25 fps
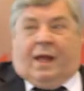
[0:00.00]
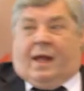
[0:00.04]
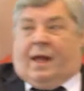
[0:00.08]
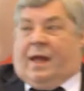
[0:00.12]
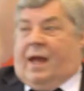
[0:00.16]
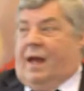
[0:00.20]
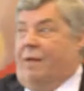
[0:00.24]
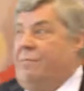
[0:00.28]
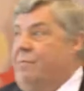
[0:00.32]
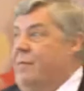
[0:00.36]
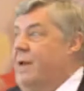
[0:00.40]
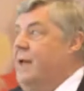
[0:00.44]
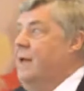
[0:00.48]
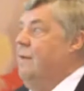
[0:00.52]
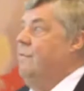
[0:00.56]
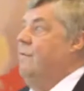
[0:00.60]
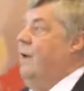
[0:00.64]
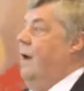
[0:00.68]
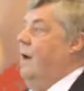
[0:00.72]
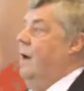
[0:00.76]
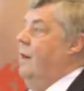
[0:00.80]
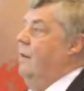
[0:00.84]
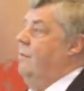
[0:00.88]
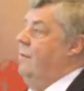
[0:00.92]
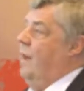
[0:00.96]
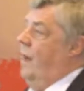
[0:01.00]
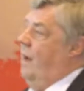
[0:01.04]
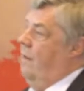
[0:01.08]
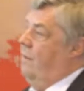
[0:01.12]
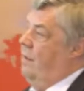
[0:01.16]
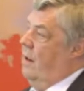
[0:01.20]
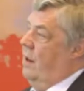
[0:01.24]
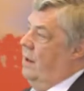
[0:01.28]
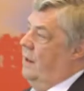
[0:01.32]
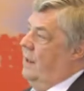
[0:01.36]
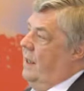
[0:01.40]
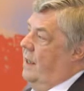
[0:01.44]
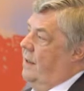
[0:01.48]
And meanwhile, we have
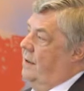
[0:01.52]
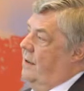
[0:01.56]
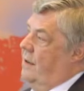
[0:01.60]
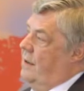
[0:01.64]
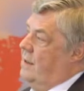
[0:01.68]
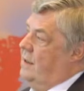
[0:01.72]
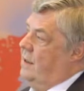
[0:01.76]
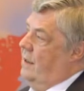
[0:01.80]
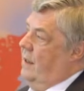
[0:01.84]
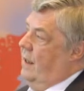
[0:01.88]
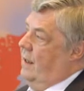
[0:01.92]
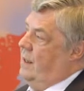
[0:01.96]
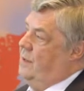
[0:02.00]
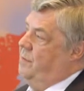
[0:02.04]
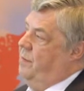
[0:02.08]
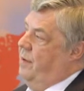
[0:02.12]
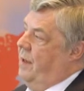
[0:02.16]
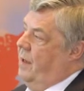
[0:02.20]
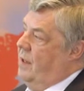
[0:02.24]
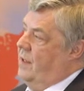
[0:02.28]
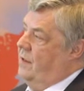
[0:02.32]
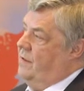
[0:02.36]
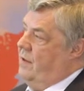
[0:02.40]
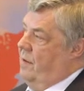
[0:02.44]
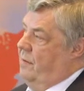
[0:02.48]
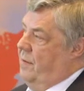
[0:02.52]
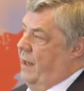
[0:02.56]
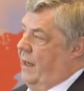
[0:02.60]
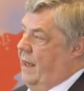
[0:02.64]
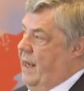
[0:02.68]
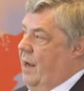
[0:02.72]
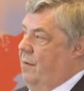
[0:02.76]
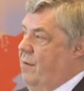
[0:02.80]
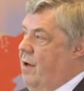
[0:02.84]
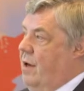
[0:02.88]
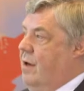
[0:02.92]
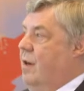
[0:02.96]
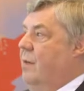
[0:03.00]
all the industrial experience from the
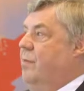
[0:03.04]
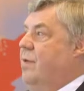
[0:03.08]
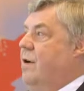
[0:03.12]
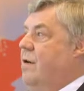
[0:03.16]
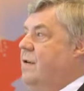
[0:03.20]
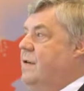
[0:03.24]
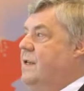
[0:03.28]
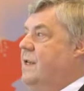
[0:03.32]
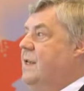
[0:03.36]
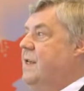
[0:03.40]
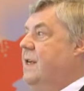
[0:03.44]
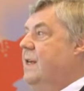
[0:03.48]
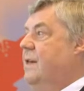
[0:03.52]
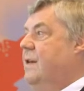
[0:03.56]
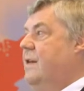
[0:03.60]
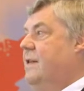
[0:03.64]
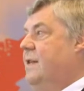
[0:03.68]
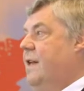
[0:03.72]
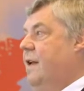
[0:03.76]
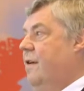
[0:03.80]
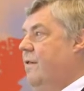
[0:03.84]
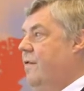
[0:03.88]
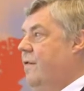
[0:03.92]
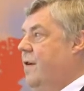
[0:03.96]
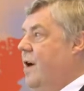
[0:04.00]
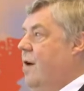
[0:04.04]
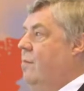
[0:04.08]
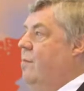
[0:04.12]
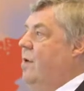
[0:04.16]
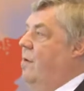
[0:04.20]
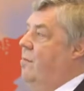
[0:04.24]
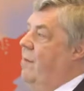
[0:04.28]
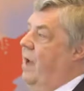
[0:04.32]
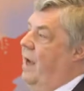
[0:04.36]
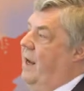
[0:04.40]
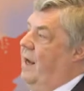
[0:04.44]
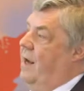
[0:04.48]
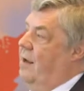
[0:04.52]
chemical process industry from
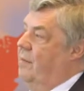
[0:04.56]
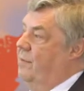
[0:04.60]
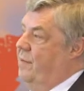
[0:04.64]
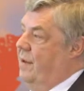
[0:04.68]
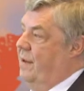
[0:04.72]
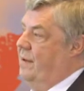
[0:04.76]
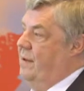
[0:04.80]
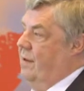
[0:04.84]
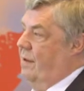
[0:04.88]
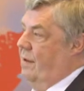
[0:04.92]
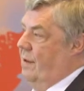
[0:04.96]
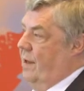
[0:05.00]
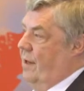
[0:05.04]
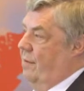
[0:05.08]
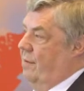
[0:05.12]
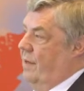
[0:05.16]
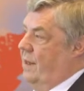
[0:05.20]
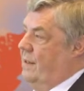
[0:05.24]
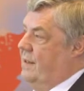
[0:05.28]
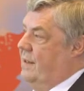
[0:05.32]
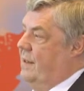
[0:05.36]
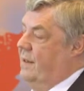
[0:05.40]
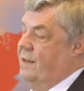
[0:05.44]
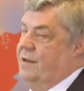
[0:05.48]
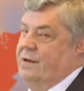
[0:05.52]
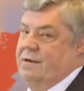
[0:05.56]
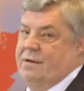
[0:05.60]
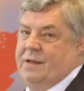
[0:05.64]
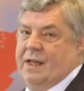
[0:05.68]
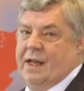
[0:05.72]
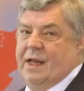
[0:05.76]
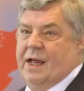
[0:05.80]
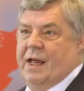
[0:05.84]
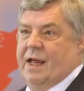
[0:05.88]
American Petroleum Institute,